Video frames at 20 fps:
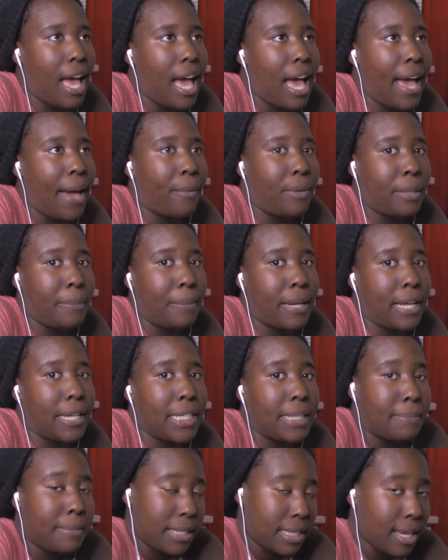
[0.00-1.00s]
I want to put out
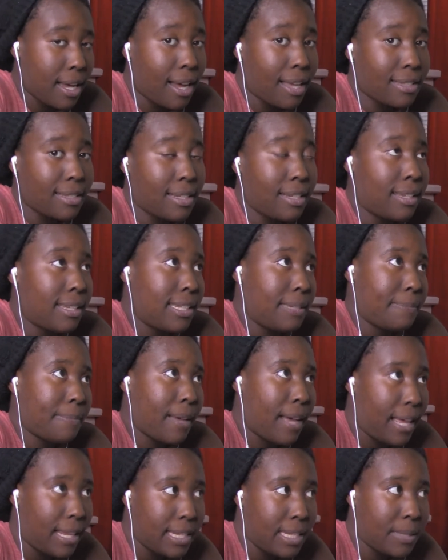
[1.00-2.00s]
as much content as
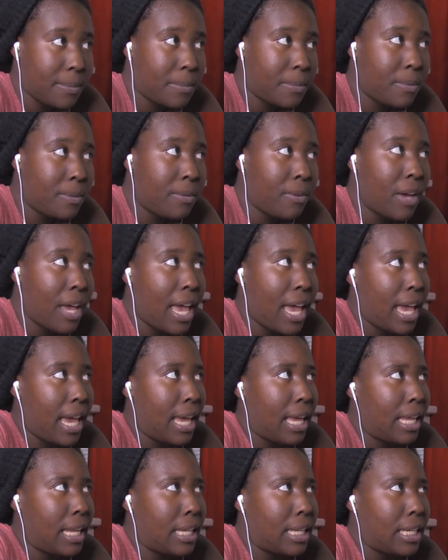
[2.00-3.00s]
possible
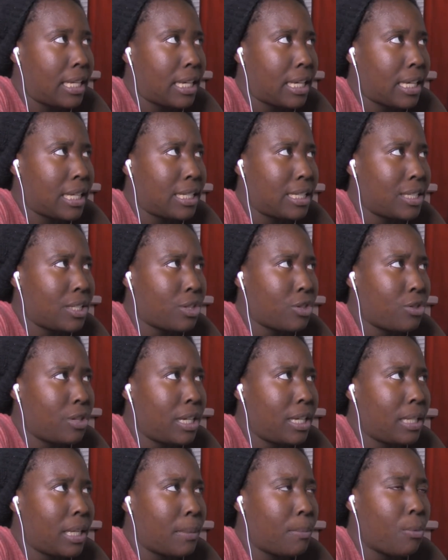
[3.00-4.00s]
and just
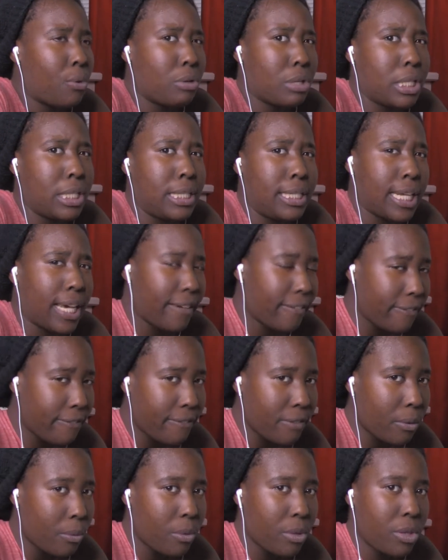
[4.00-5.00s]
create like more depth
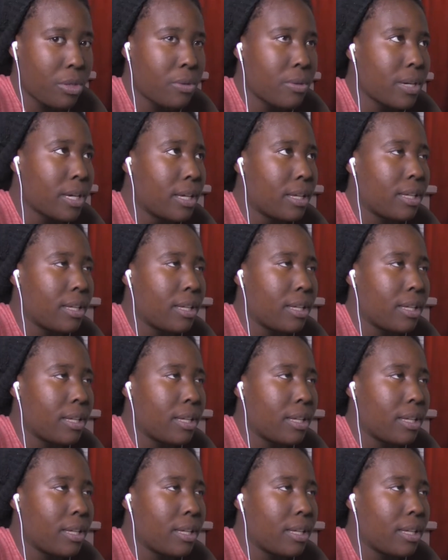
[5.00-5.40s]
with you.